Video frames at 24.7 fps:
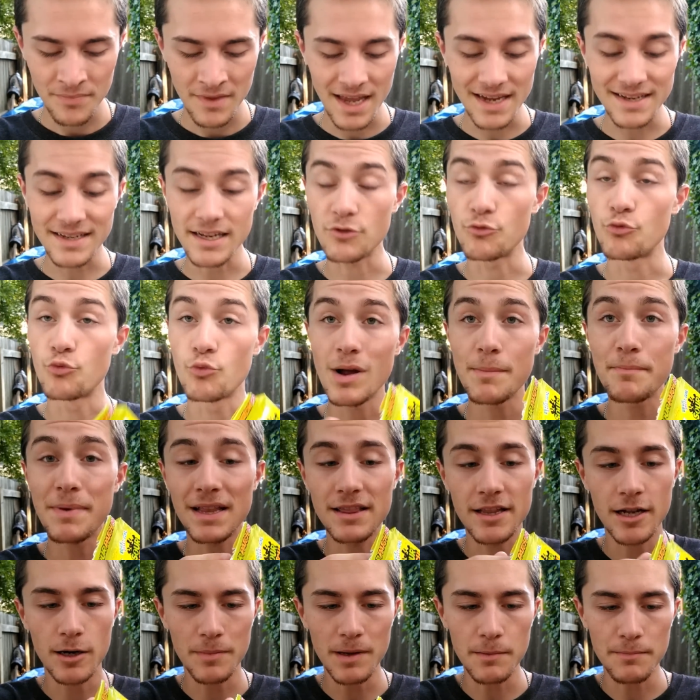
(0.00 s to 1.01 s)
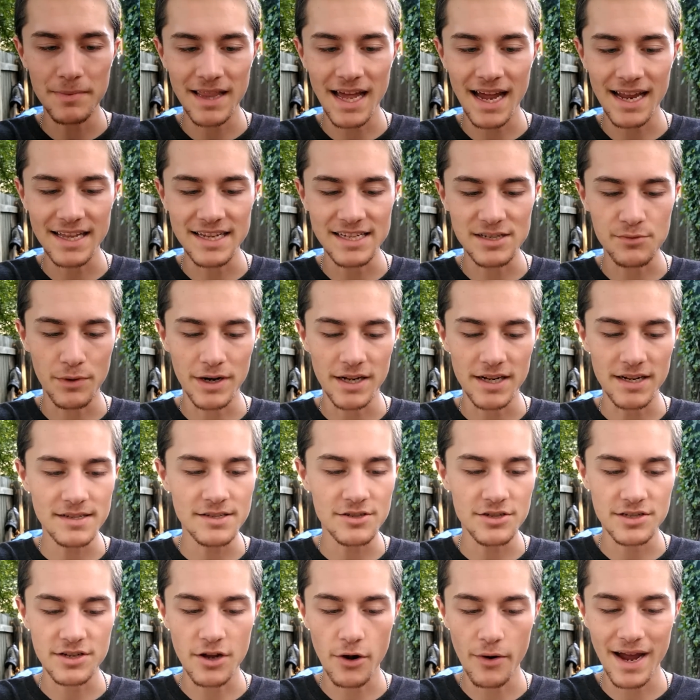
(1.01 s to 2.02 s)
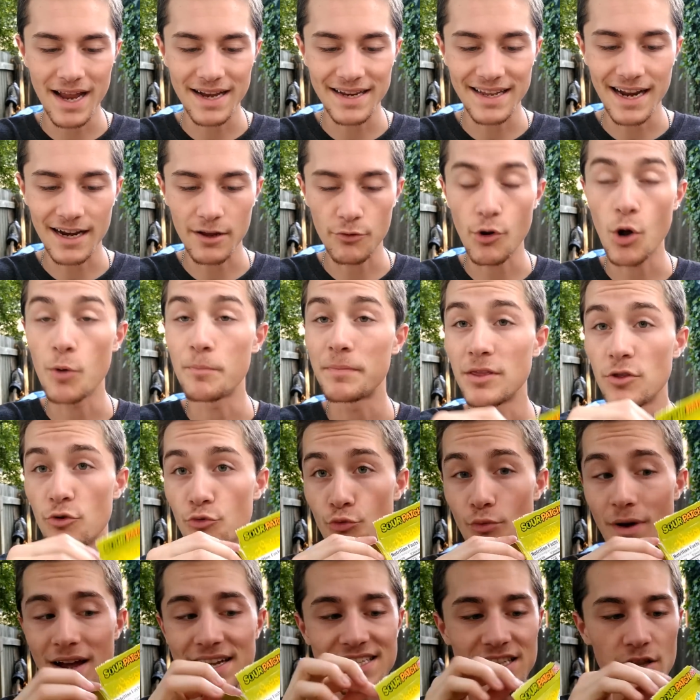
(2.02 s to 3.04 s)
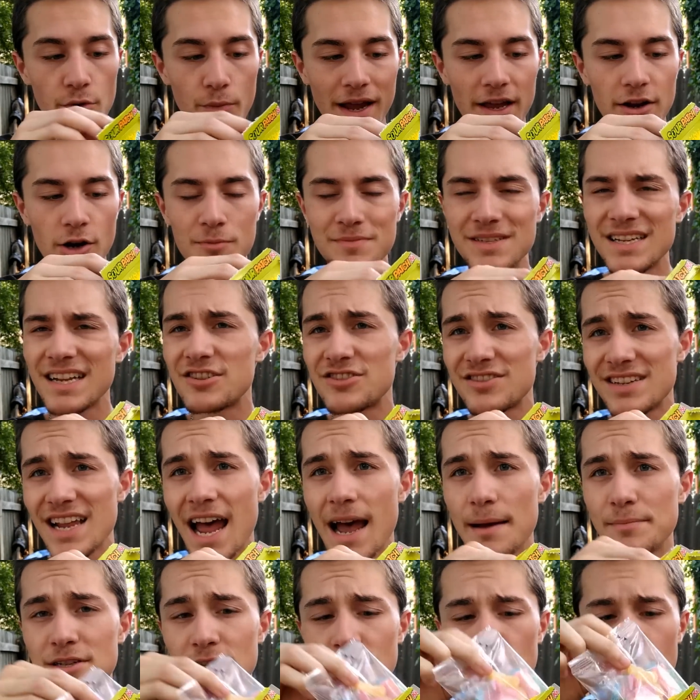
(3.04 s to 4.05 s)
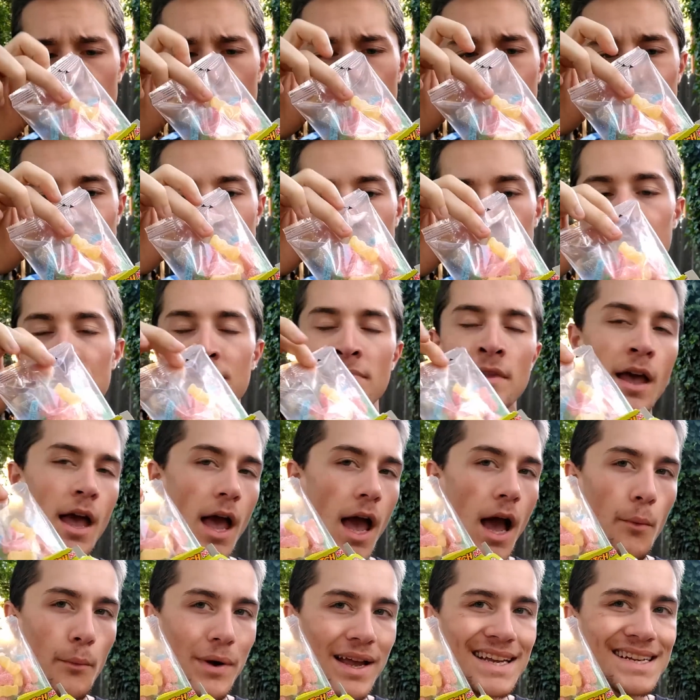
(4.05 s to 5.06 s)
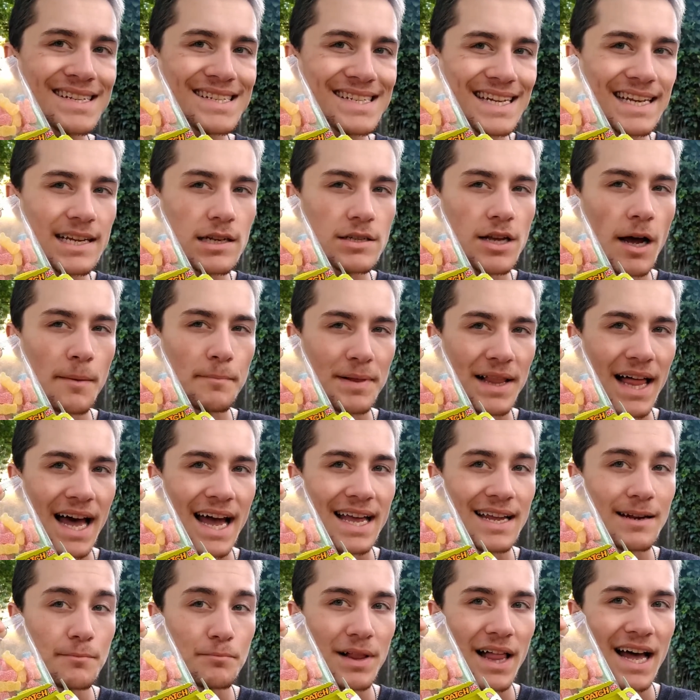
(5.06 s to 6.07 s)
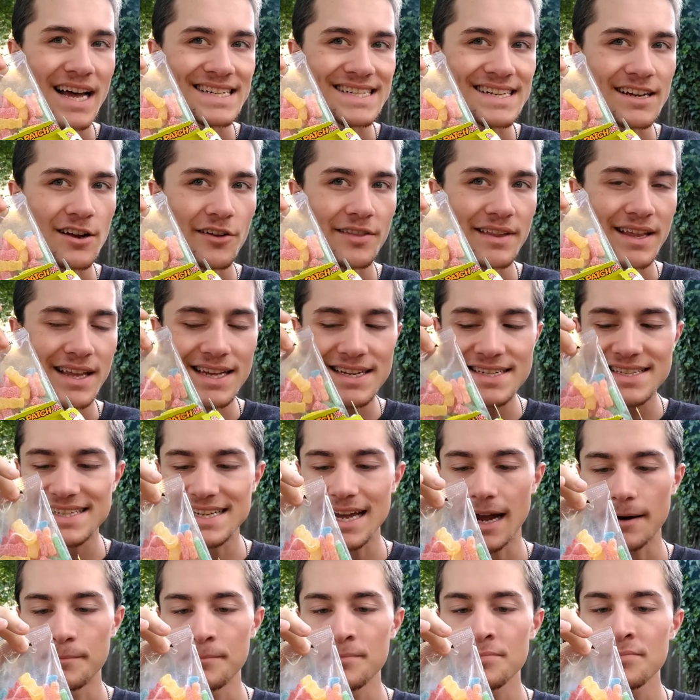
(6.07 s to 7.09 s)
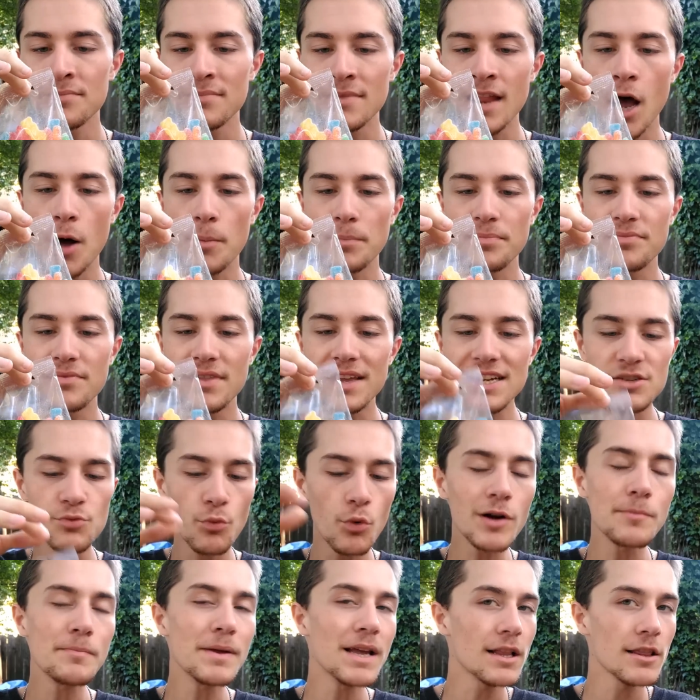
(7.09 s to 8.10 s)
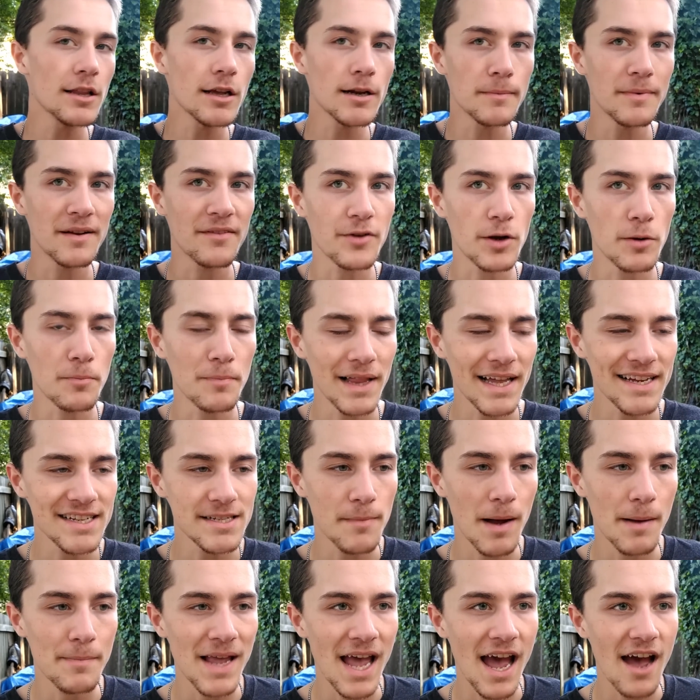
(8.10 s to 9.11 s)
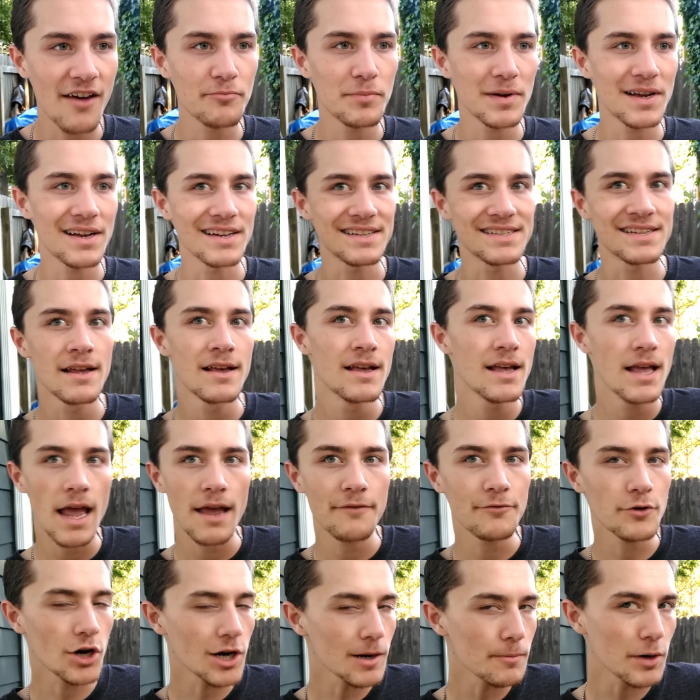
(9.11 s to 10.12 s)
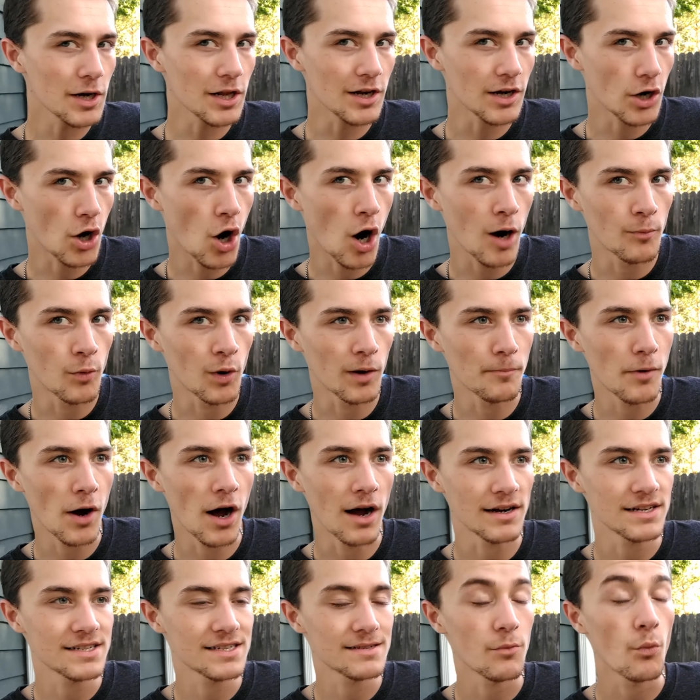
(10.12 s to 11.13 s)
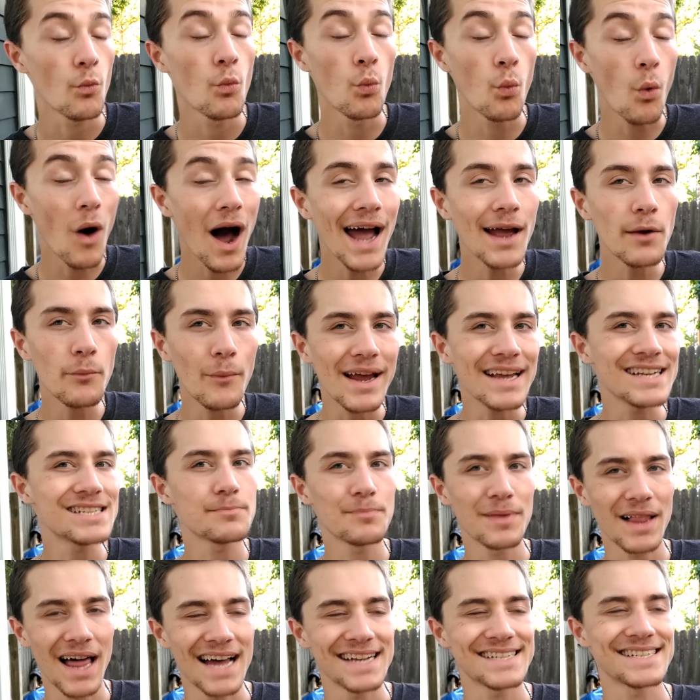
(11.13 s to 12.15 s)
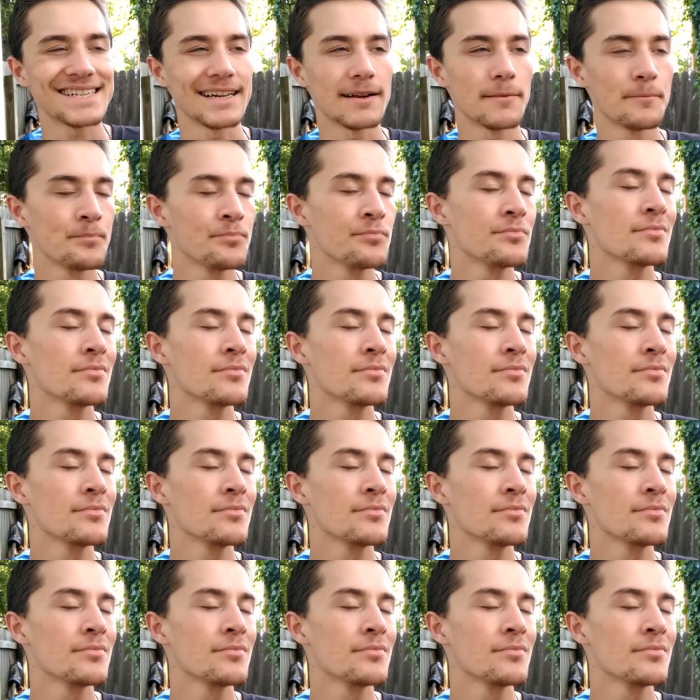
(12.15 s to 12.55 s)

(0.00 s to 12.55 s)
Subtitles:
It did rip a little bit, but that is what it is. Just go ahead and get it open the rest of the way, you know what I'm saying? Just absolutely ruin that. And we can see it's on in plastic on the inside. Now, this would be a little bit of a complaint on my behalf because if you're going to put it in a cardboard box, why waste plastic?